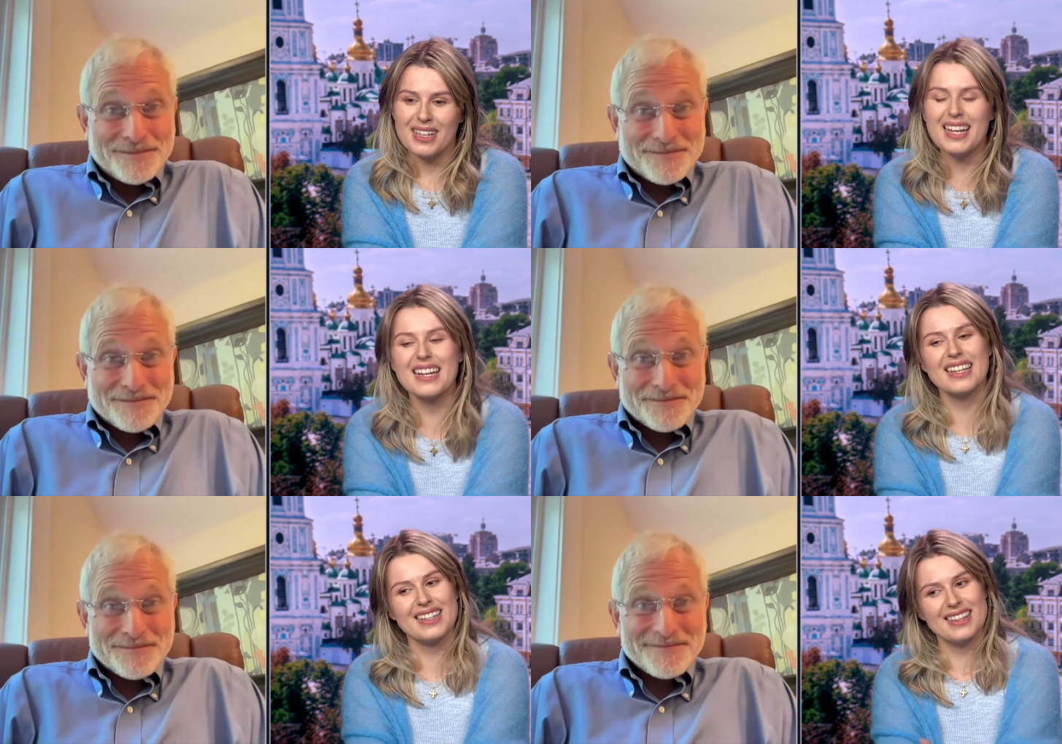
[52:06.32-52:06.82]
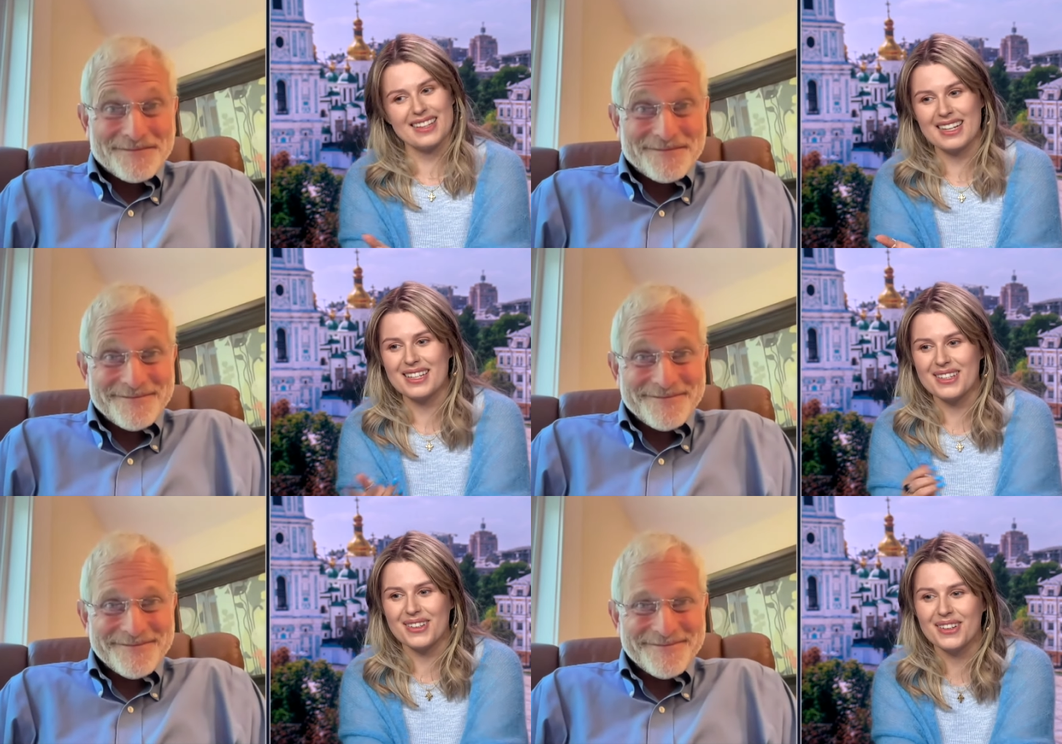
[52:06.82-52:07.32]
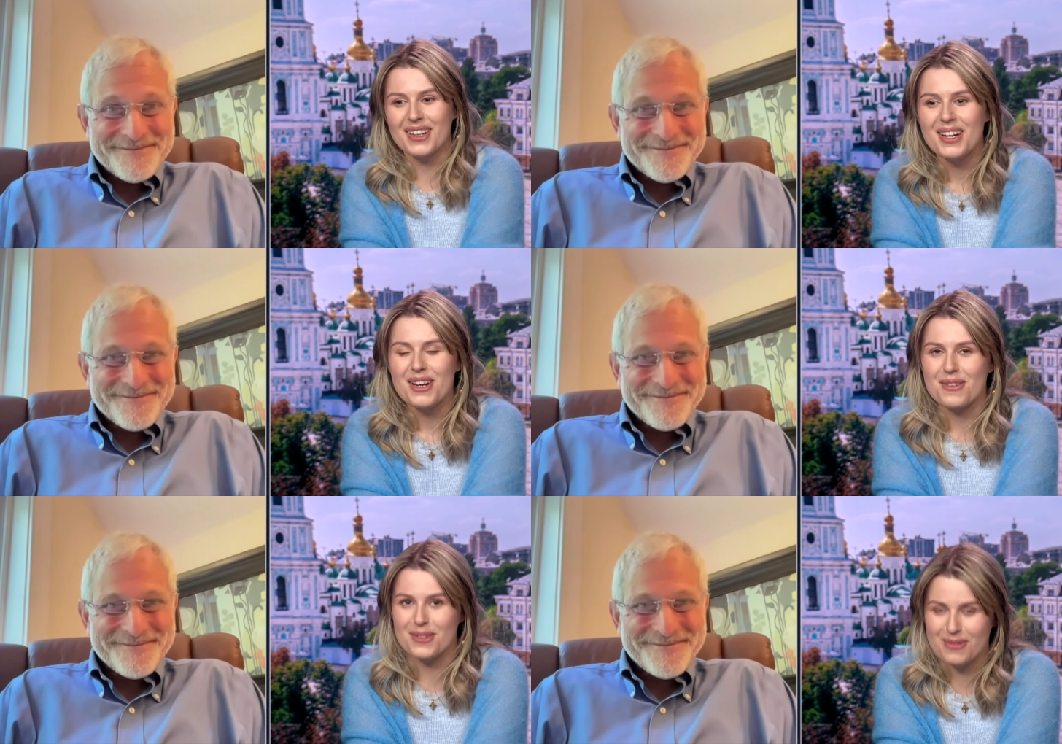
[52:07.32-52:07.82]
Speaker 1: Thank you.
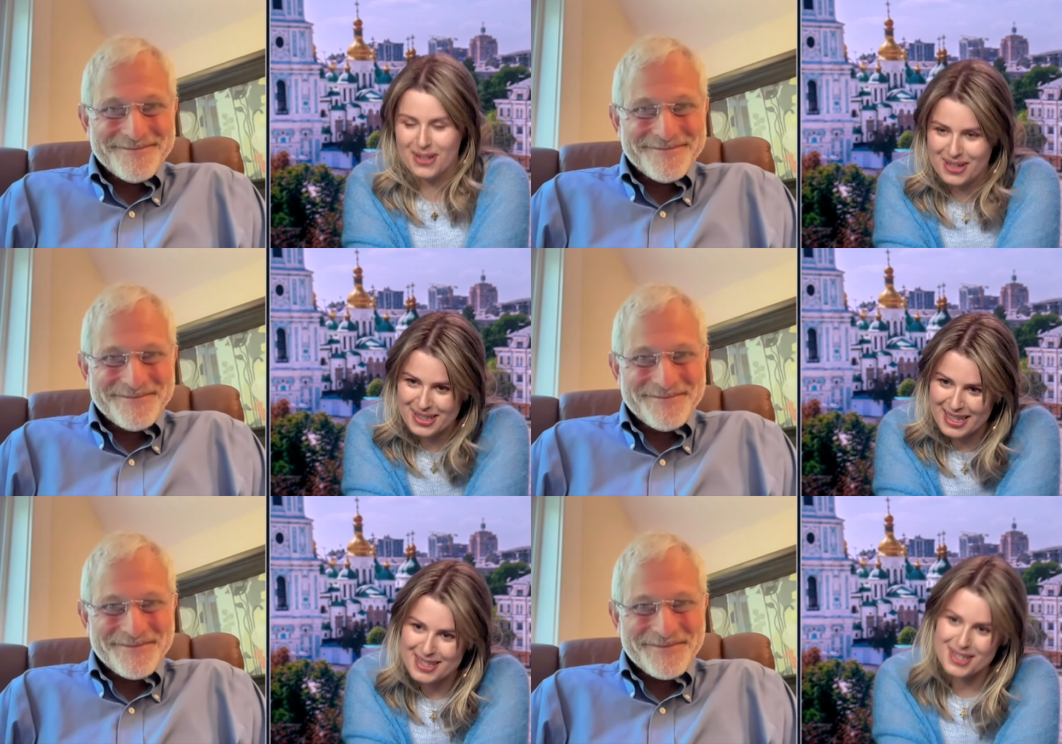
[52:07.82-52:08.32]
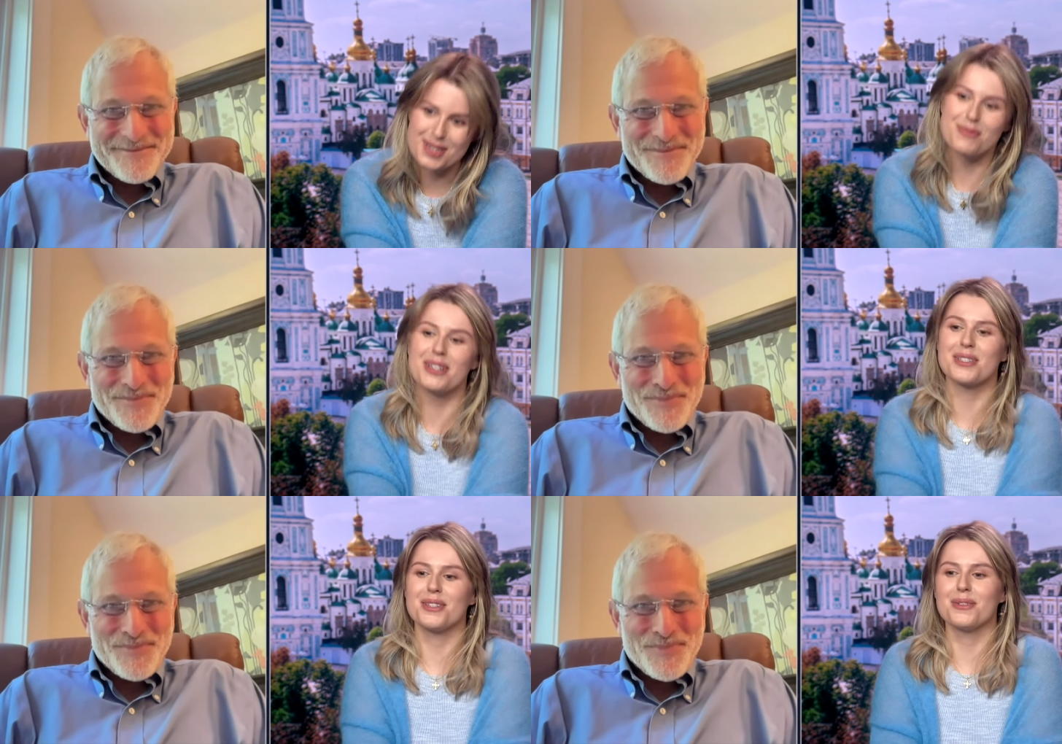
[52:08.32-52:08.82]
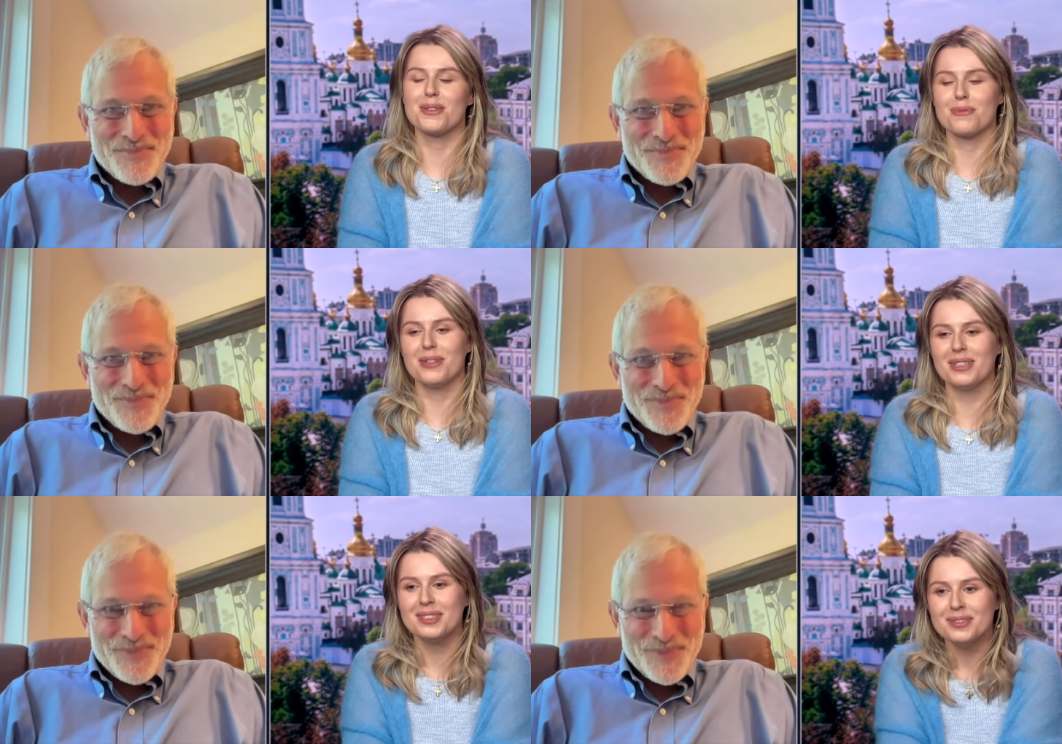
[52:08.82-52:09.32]
It was very nice to speak to you as
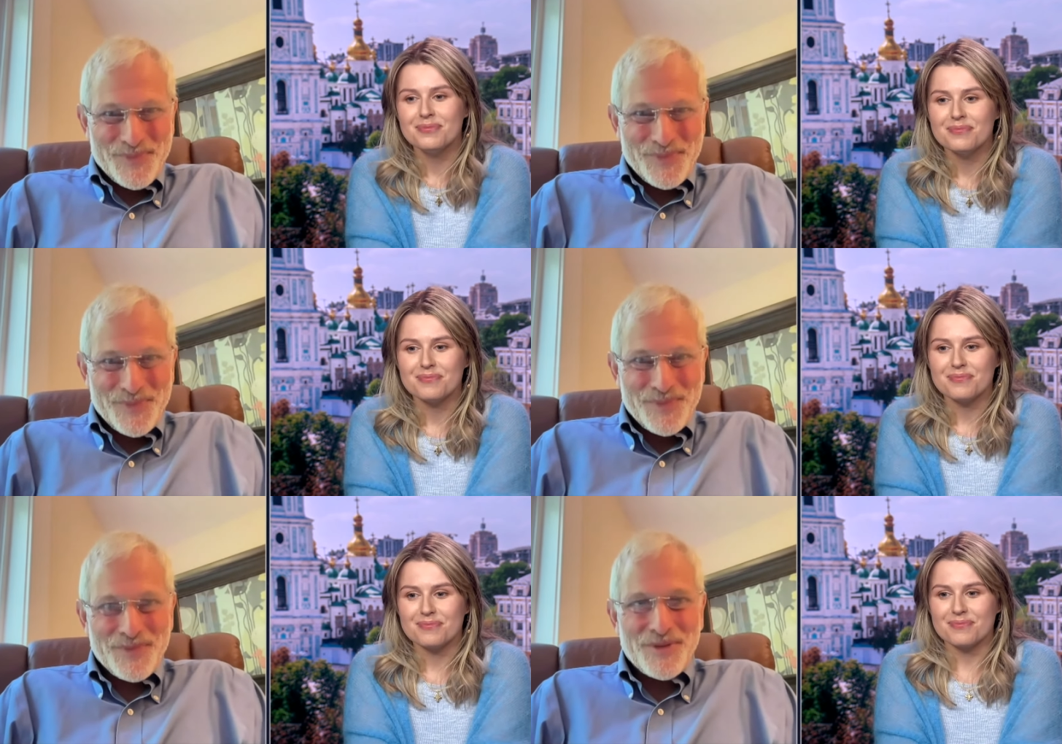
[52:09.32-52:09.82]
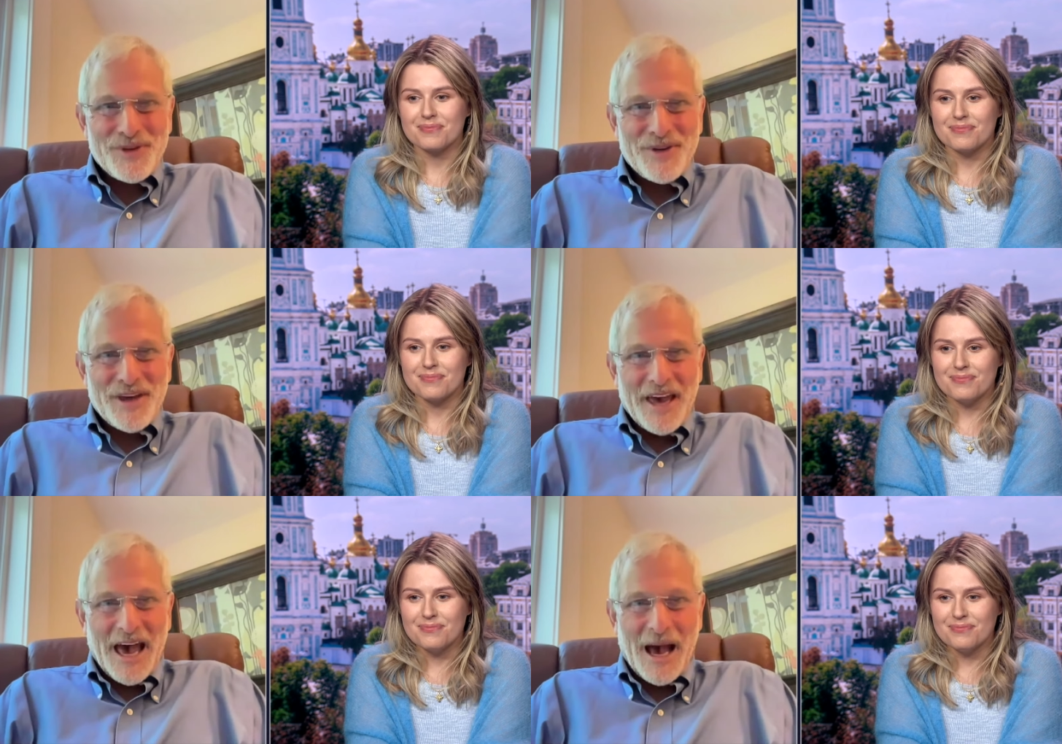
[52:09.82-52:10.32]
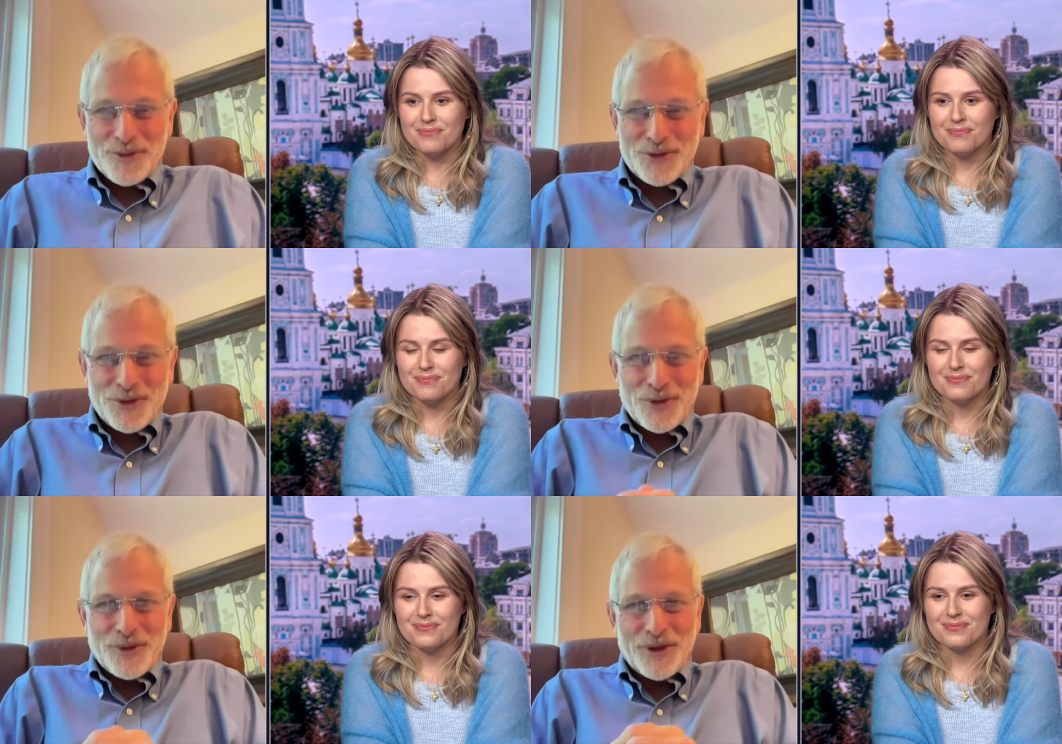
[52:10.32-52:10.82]
well.
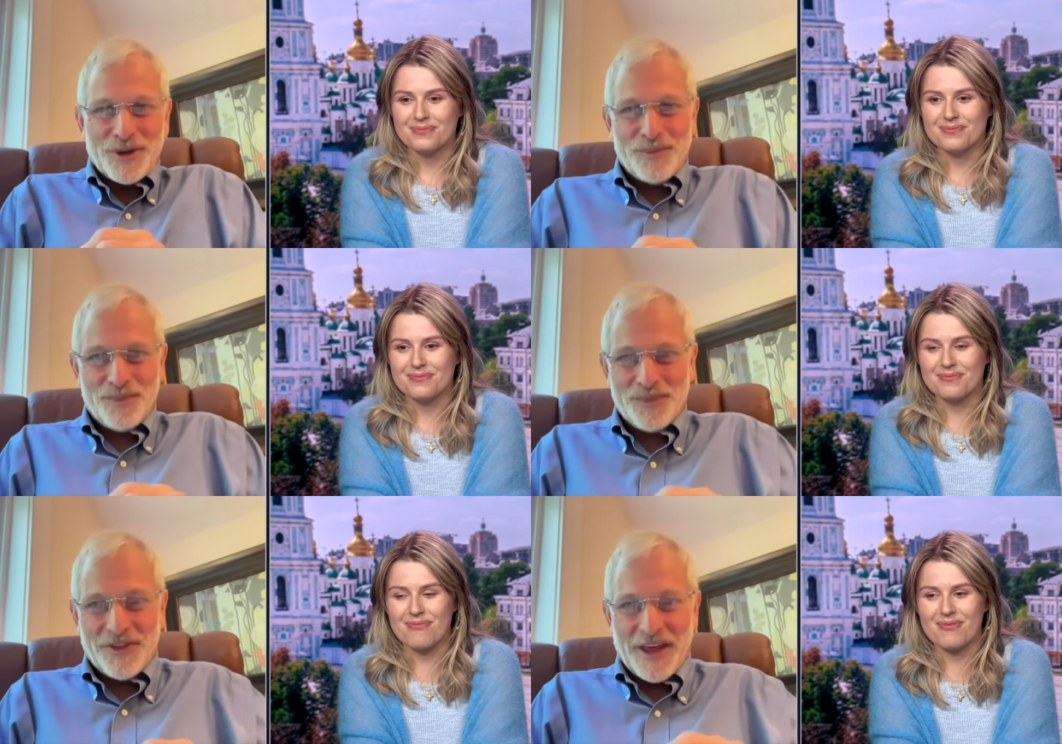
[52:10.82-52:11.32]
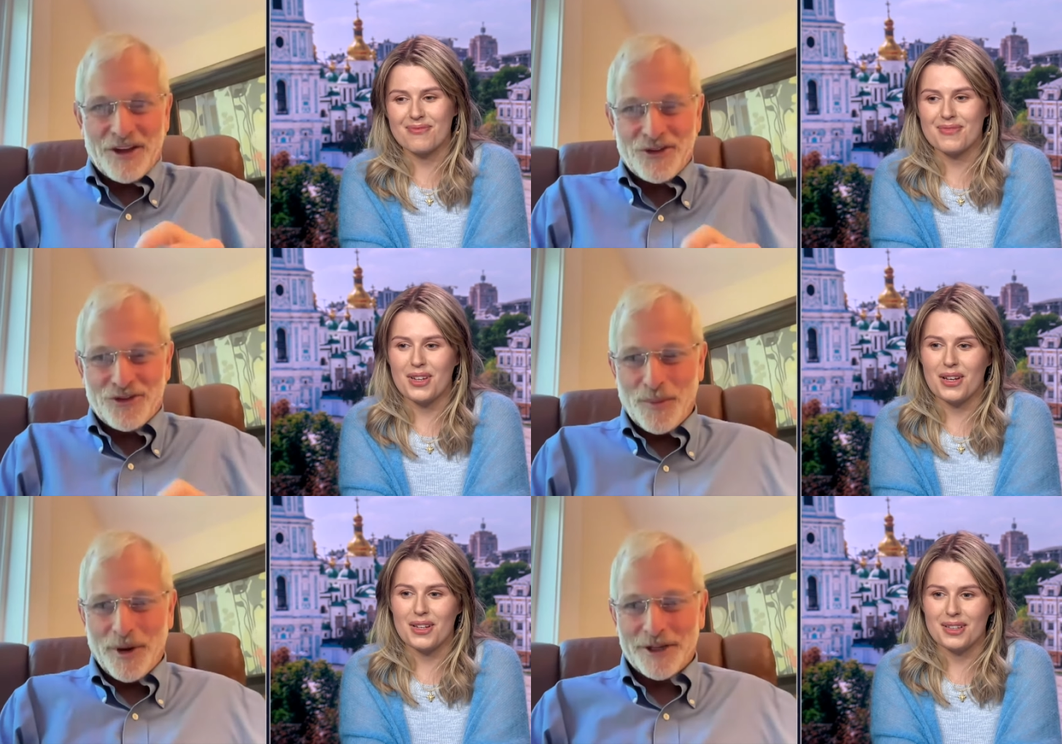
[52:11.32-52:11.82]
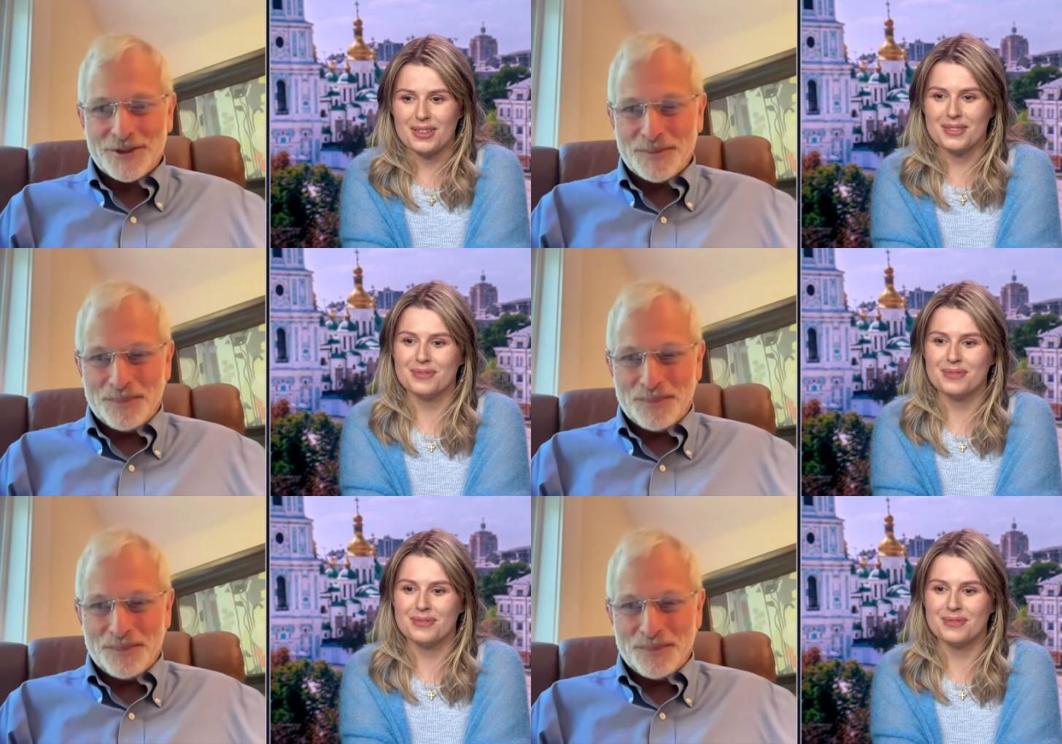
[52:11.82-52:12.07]
Speaker 2: Absolutely. Thank you so much.